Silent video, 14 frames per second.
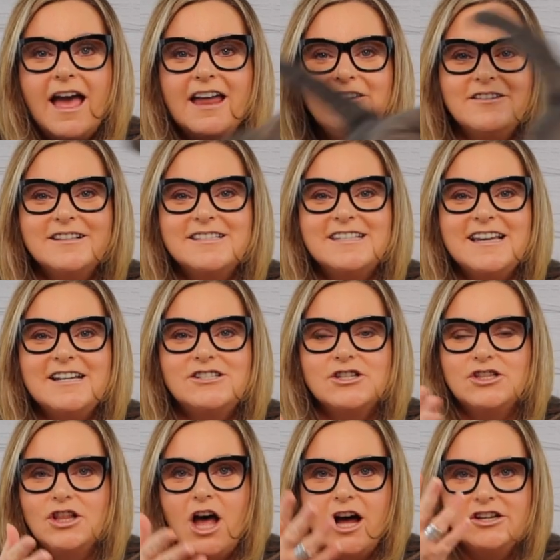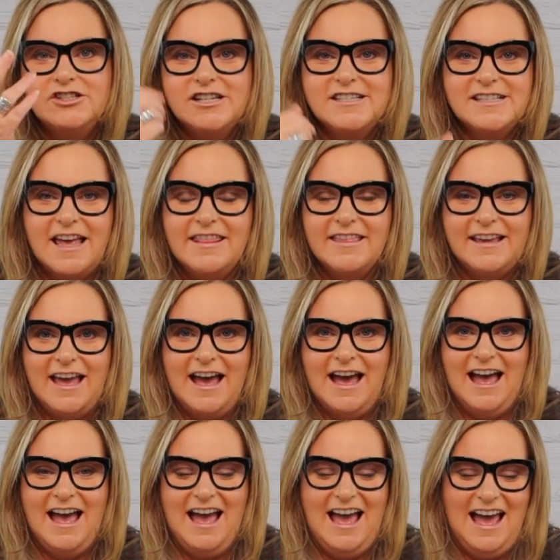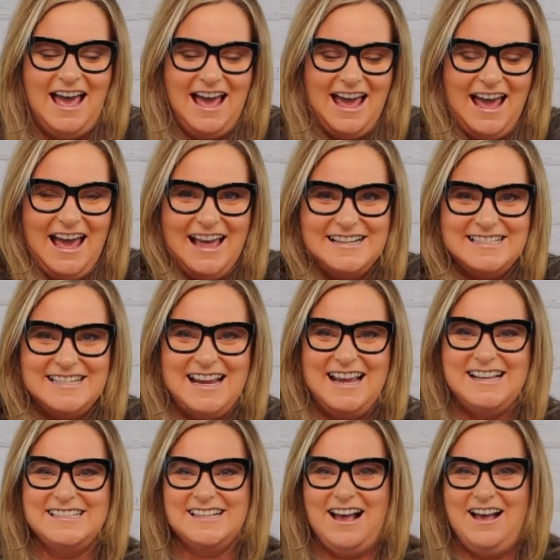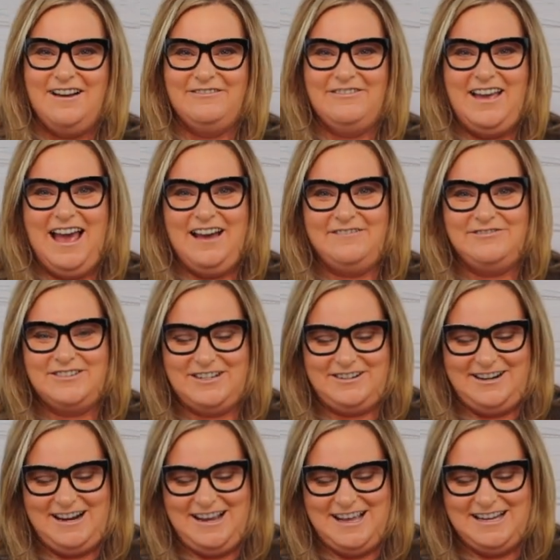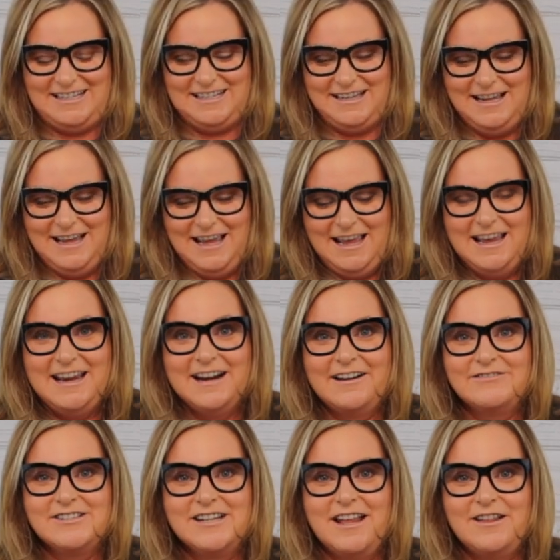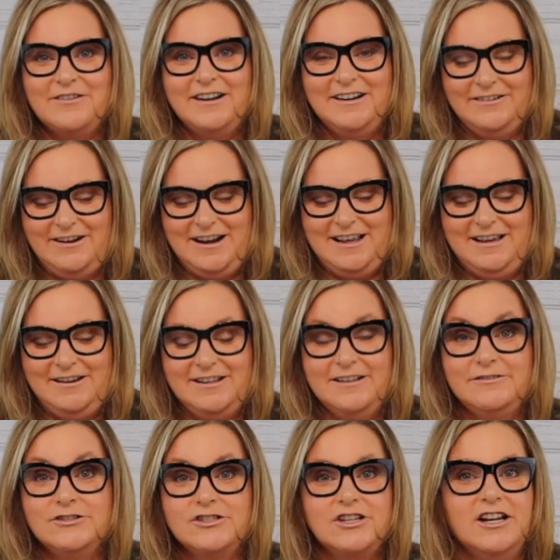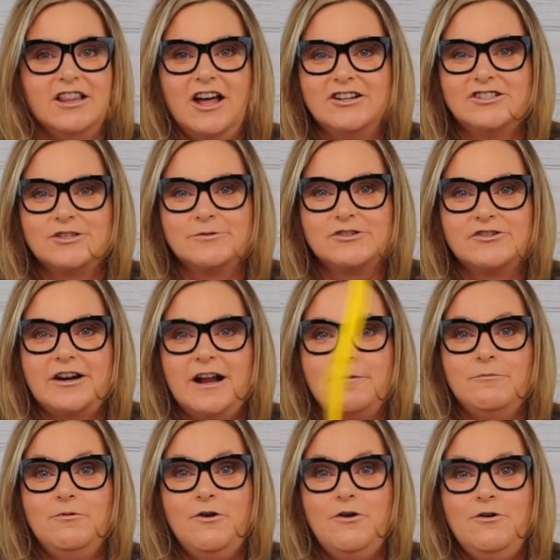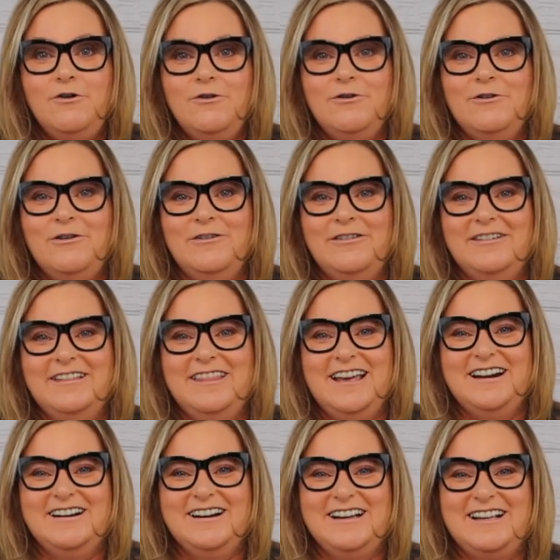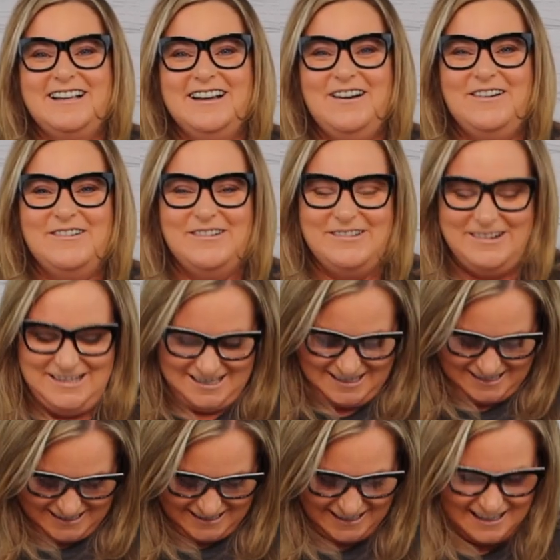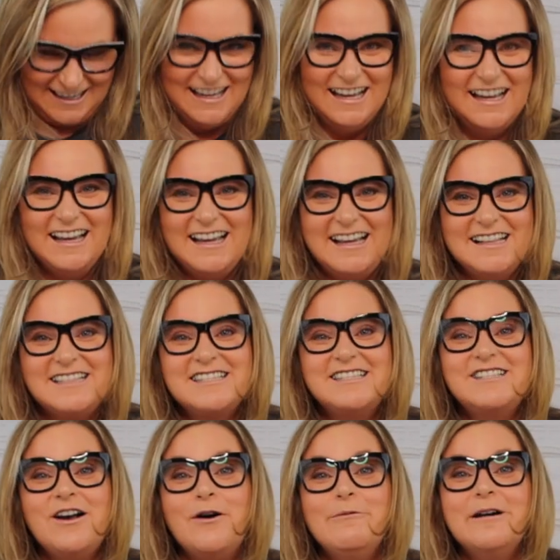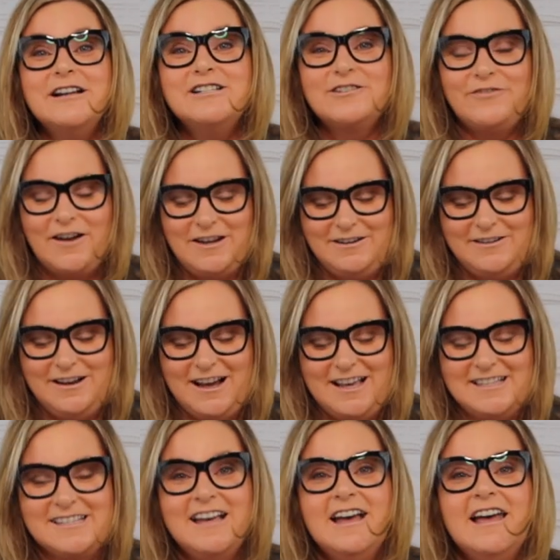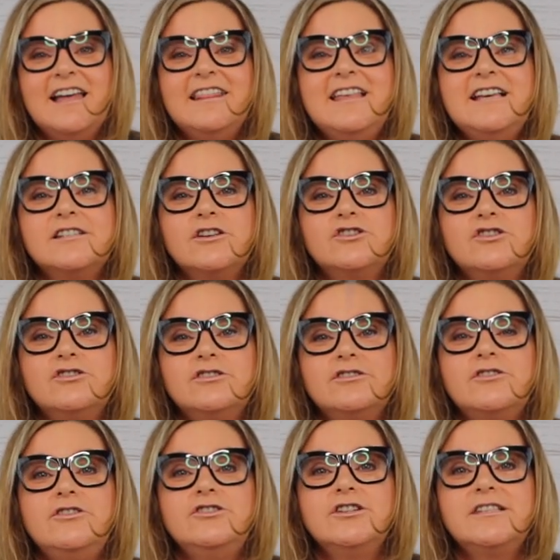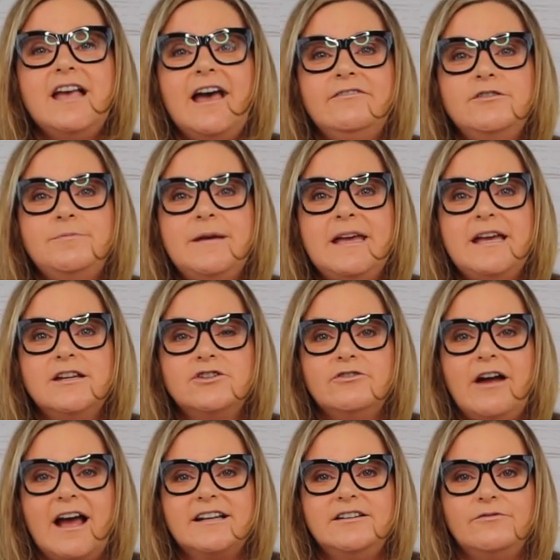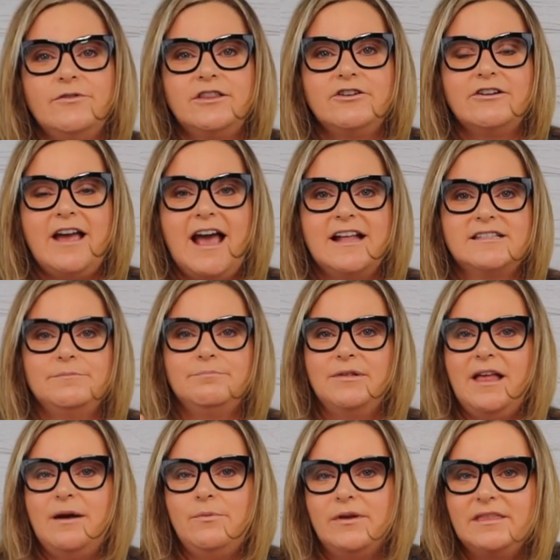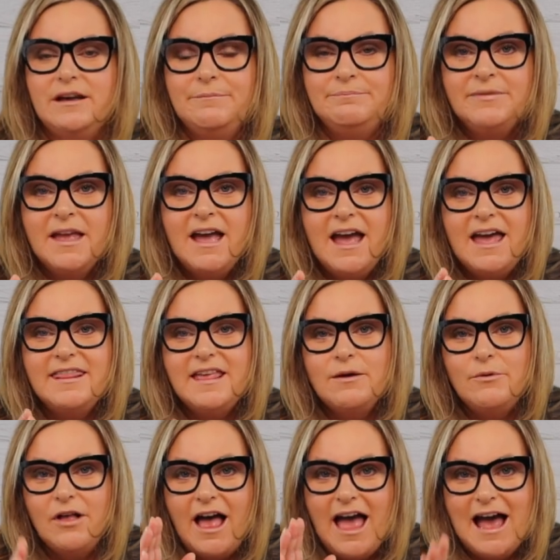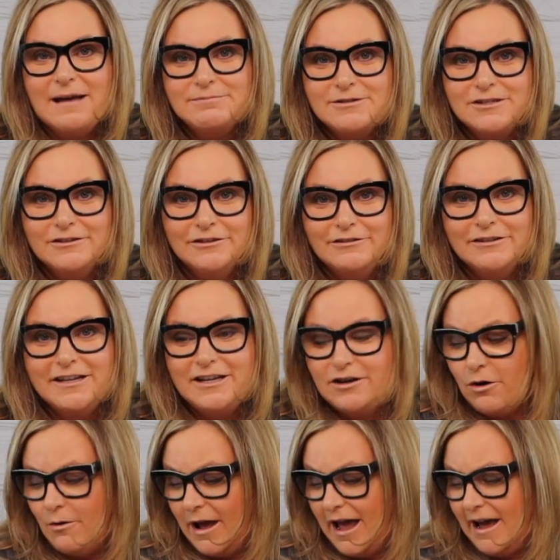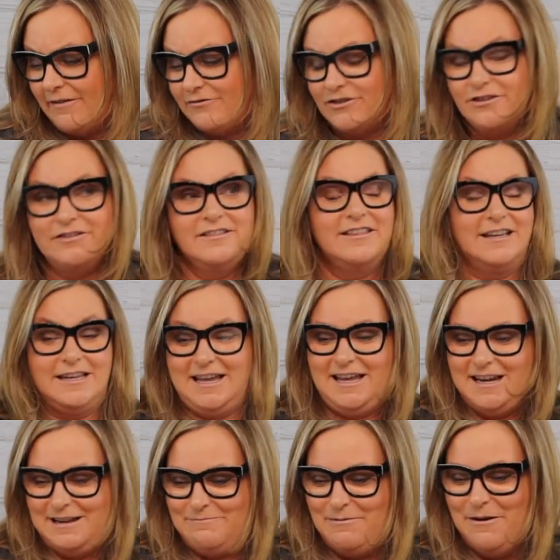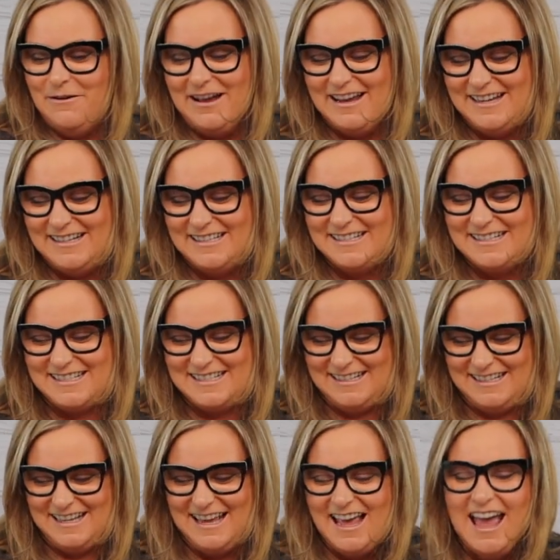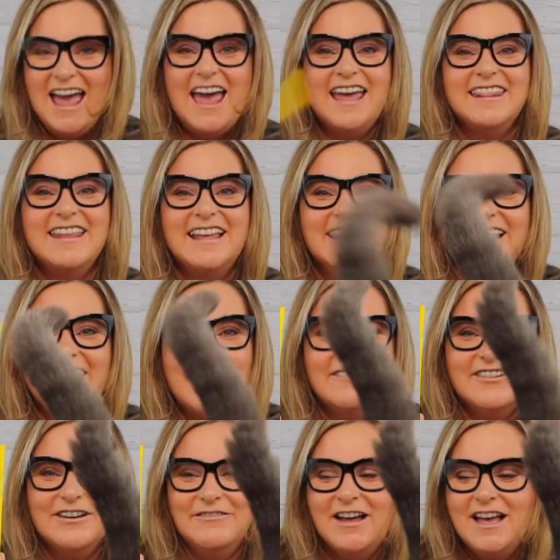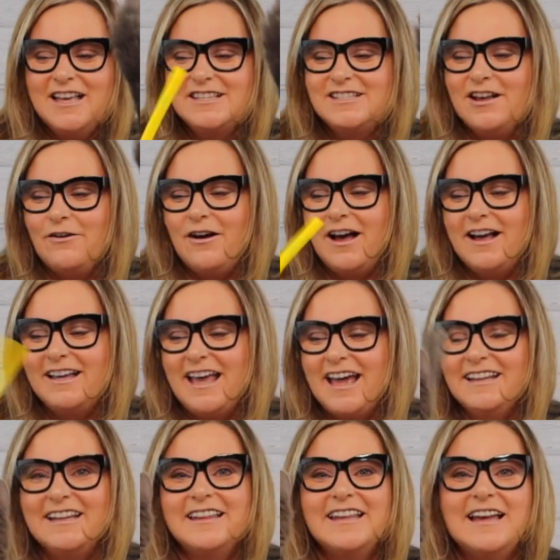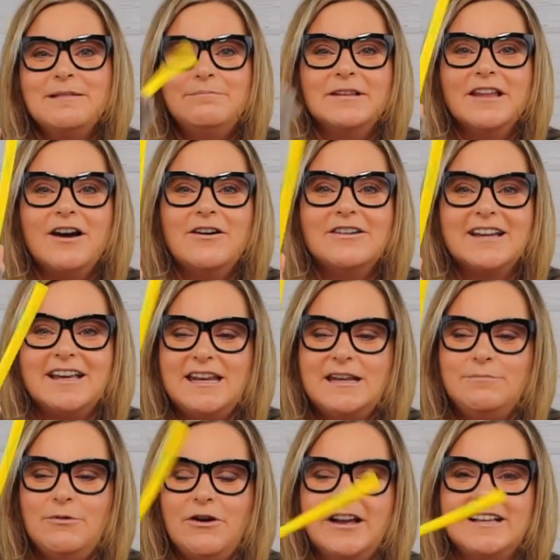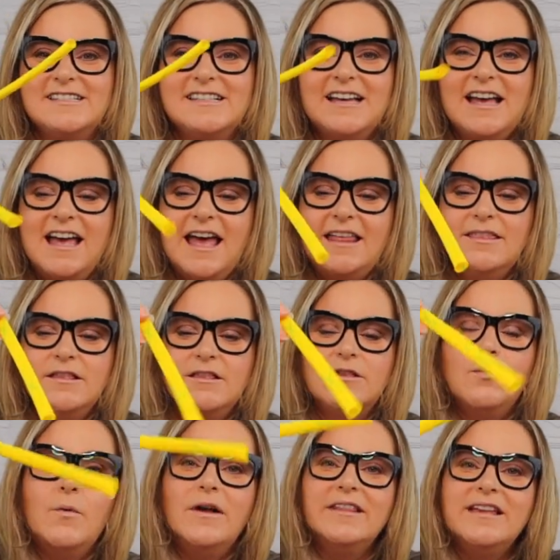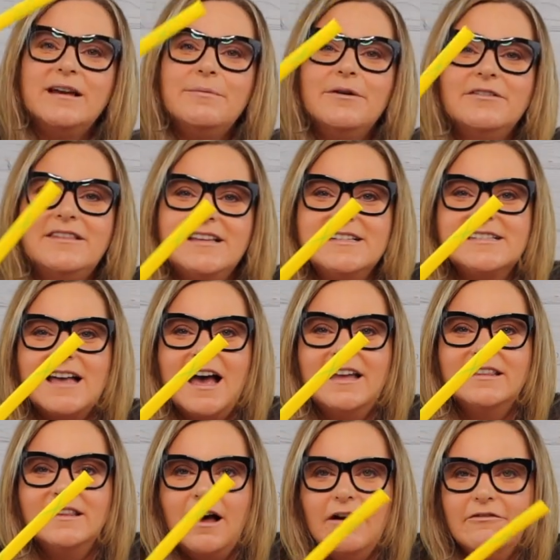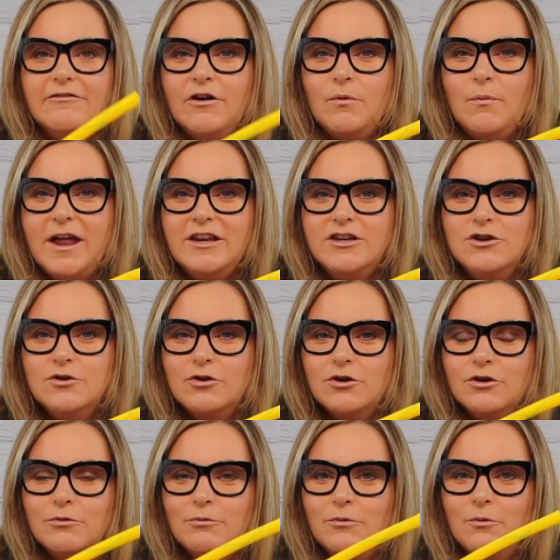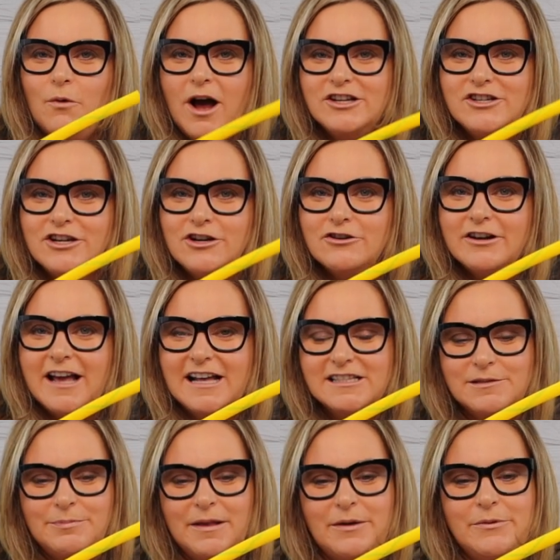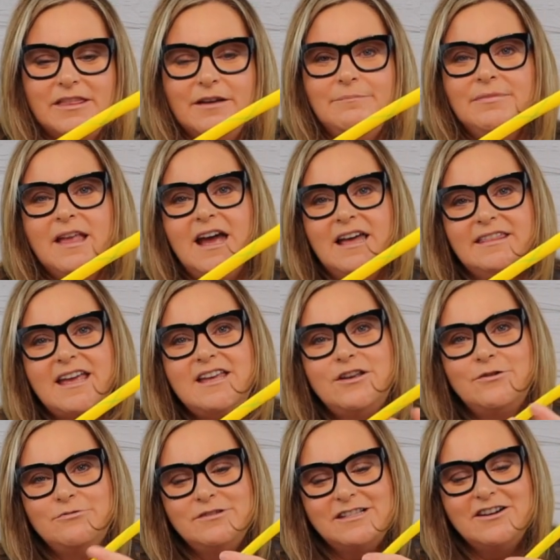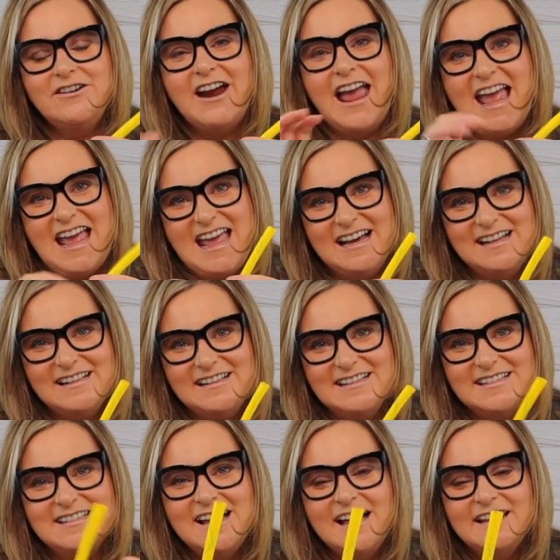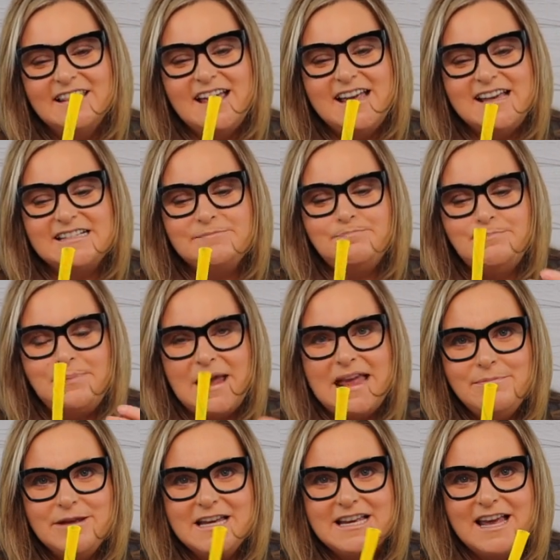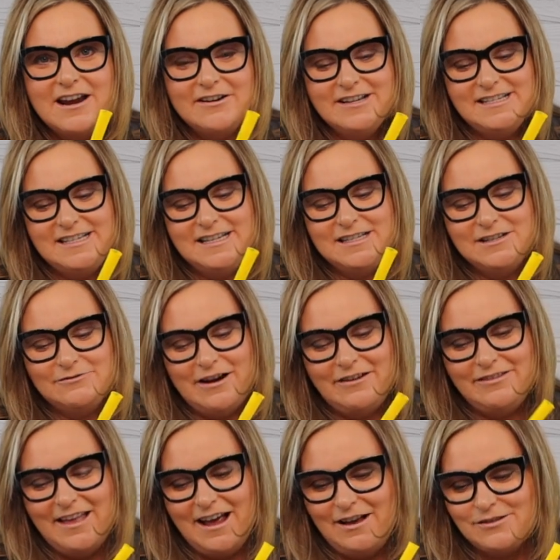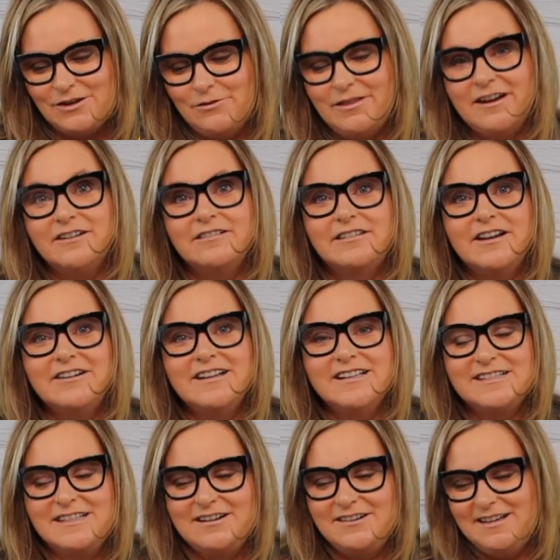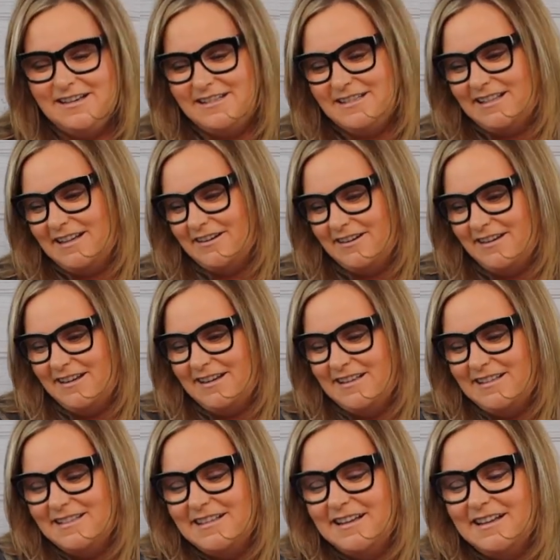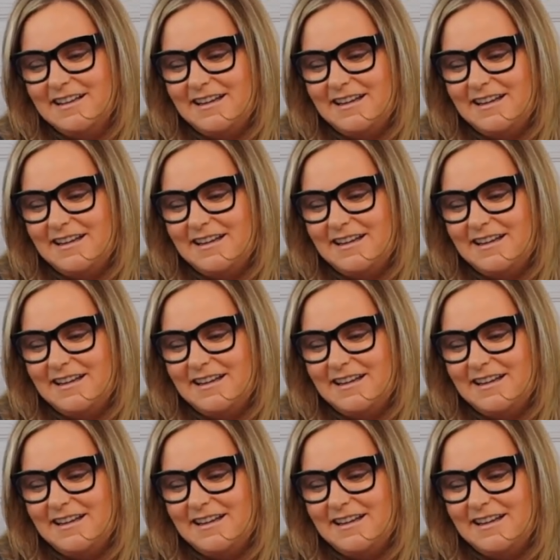and you can see it just launches, and the cat takes off after it. Here comes another one. Ready? I'm just going to launch this one straight up. Woo! And there it goes. It's so much fun, you guys. So you just have to be interactive with your cats and play with them, and they will absolutely go after the kitty boinks, and they love them. So again, link below to kitty boinks. And the one thing about these, I love when you're watching your cats play with them, they use their hands. Like Baby carries these around the house. Oh, there it is.